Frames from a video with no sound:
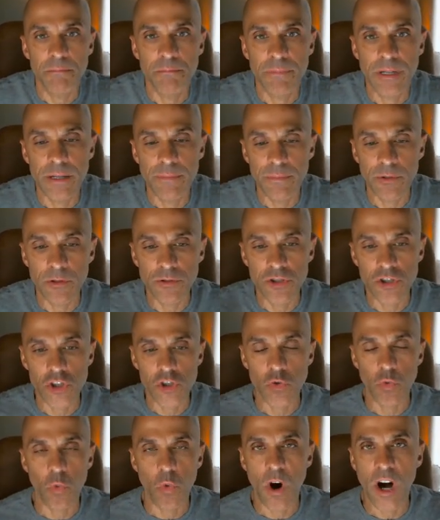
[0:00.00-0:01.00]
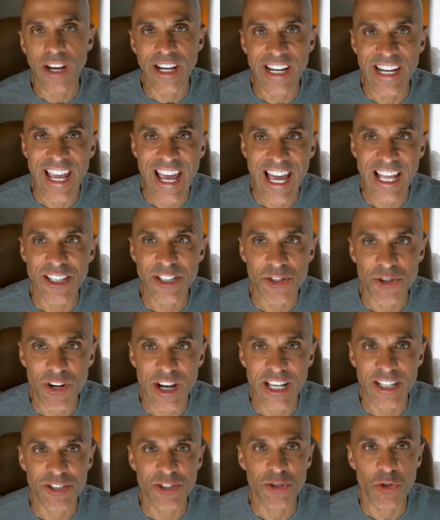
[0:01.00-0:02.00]
people just want an answer
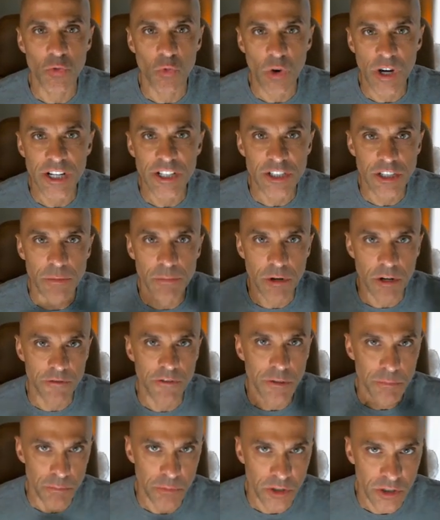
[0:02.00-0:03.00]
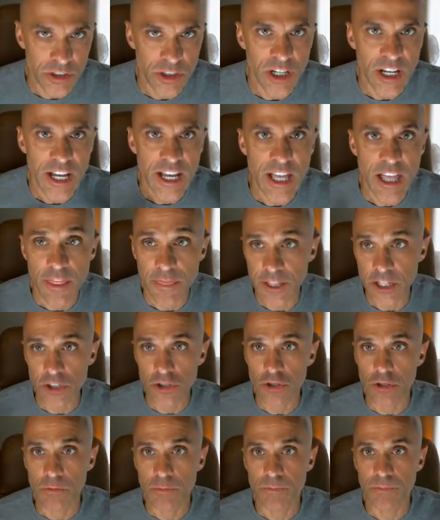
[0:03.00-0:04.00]
as to what is the perfect book they
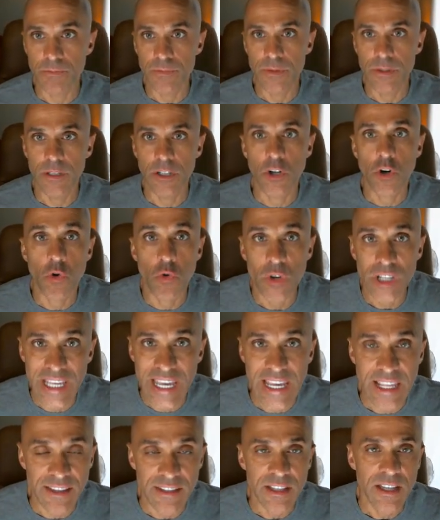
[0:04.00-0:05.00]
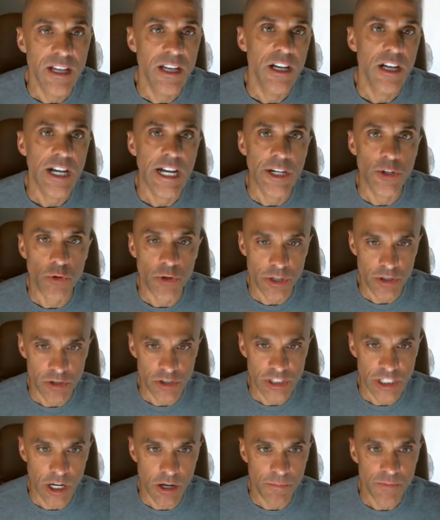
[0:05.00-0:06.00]
should create in order to
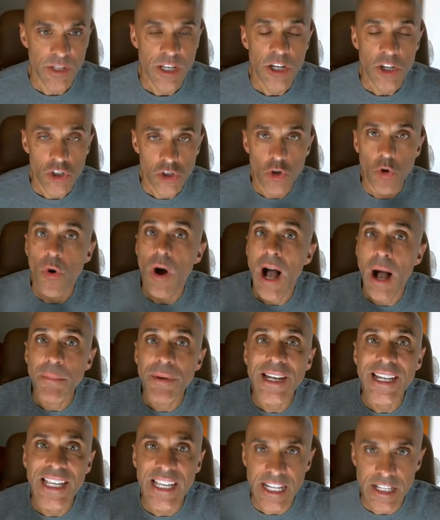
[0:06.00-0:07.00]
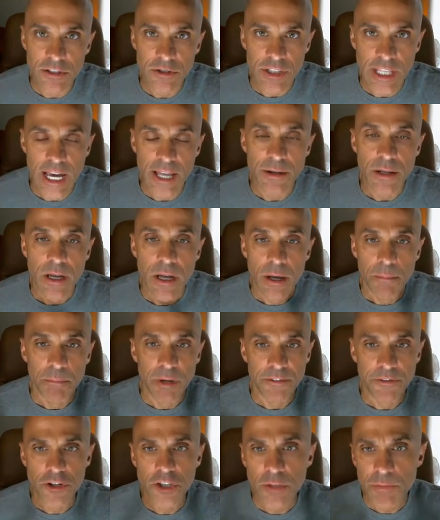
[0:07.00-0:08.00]
sell. So I'm going to get into that,
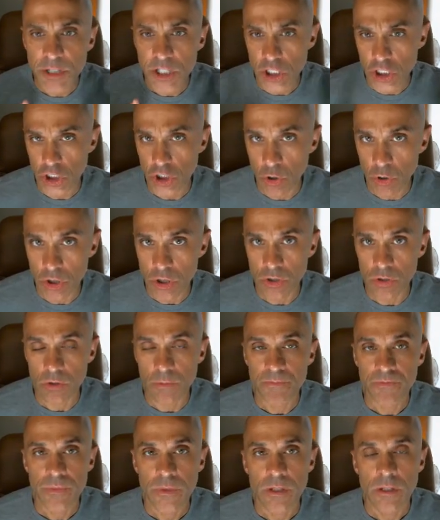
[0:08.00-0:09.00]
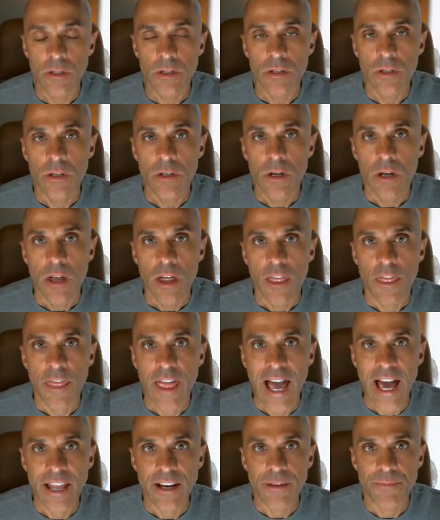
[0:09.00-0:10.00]
but first I'm going to show you
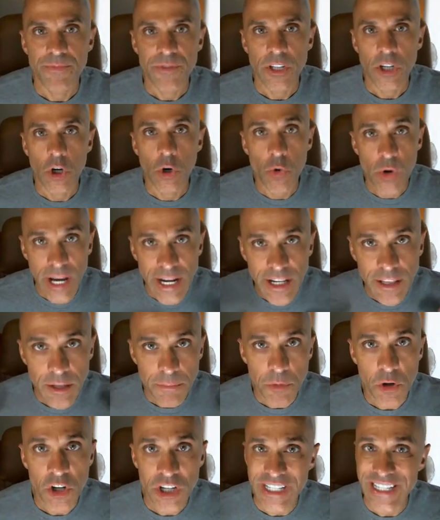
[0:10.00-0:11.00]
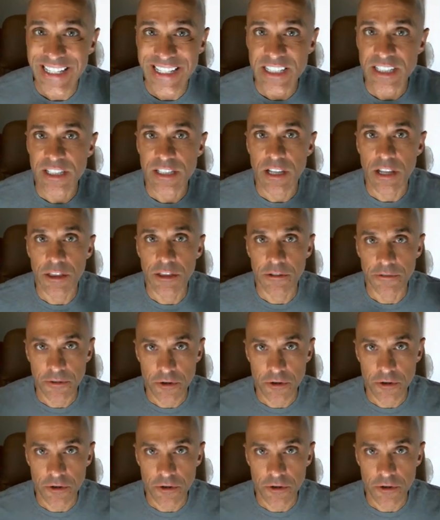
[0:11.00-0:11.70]
that creating the book is the